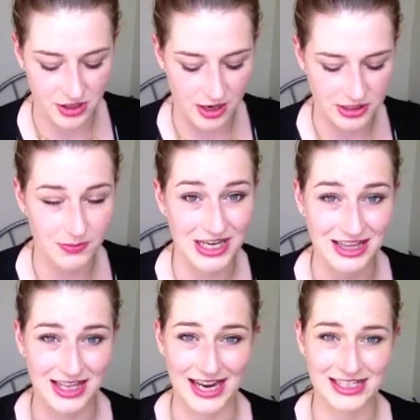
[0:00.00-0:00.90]
got to be
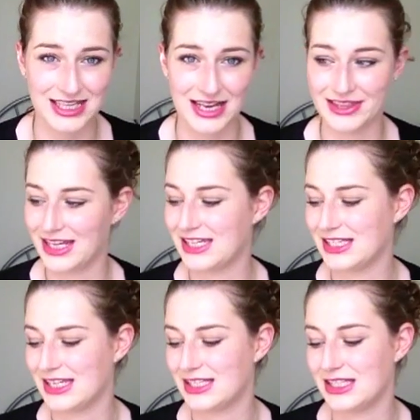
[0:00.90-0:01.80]
this. And this
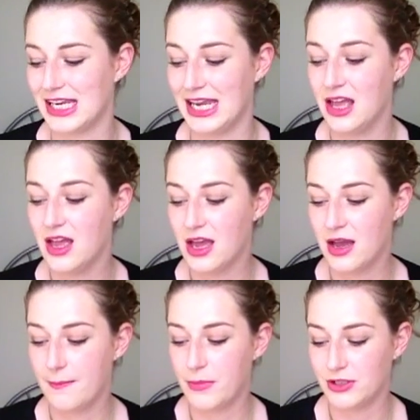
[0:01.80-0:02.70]
is the
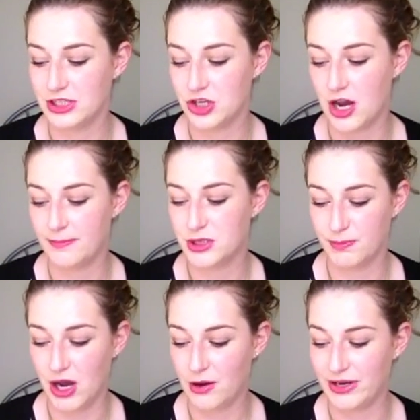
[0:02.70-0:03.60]
Body Shop
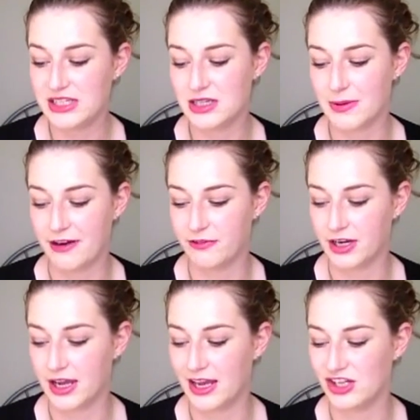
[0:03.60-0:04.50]
Spa Wisdom
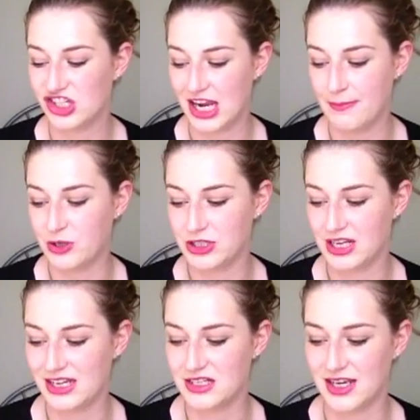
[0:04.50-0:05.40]
Africa Shea
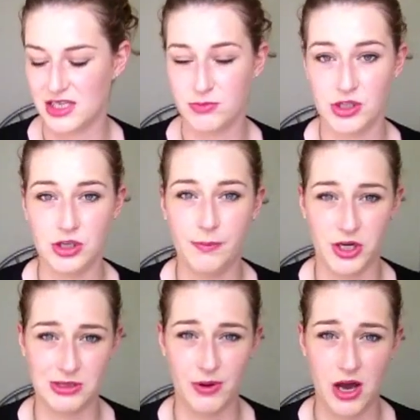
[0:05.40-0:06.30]
Butter and Sesame Oil
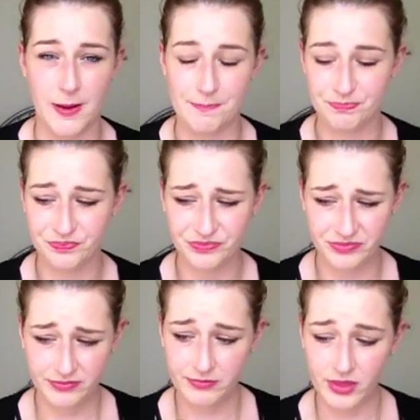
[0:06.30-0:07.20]
Body Balm.
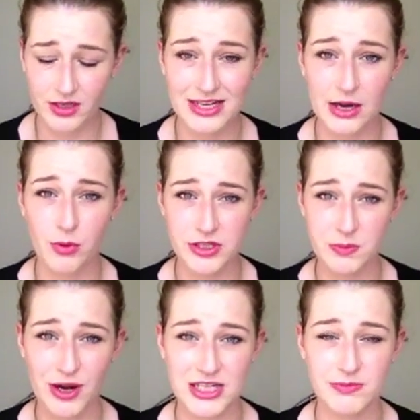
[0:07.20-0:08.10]
Now, what
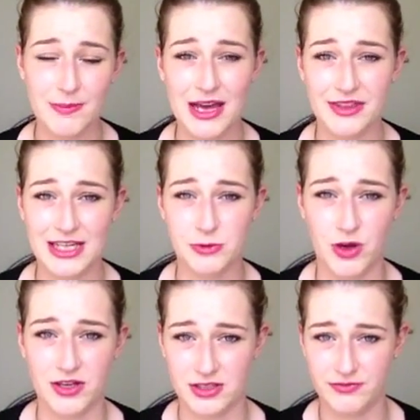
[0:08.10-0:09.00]
surprised me about this
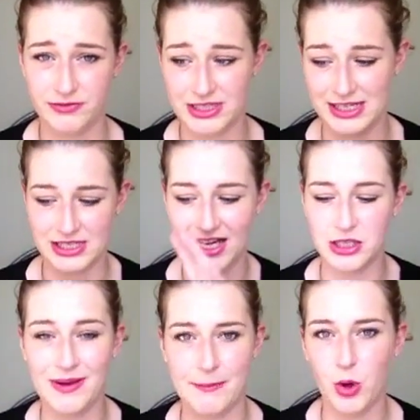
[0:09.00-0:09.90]
was, obviously it's a
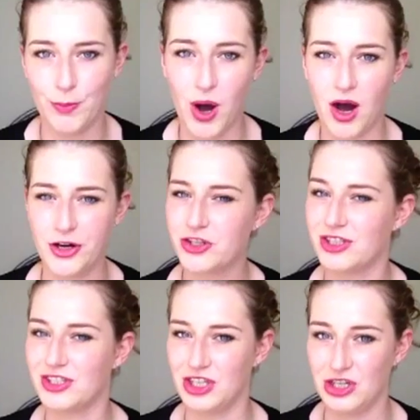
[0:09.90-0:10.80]
little bit more posh
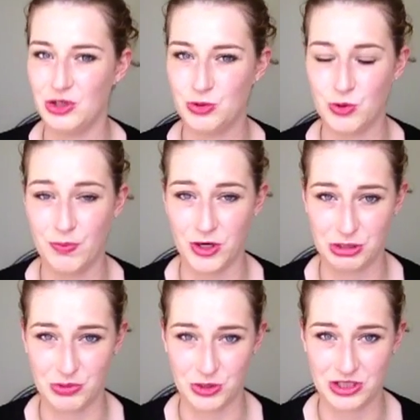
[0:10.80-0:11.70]
than the usual
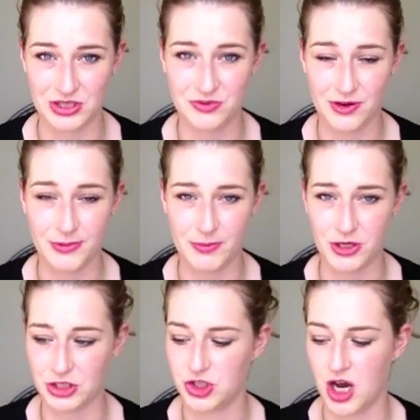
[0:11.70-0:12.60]
body butters from the
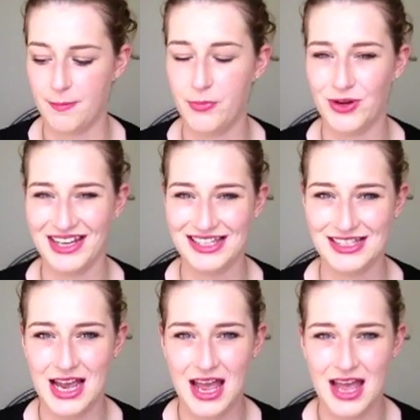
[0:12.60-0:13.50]
body shop, but it's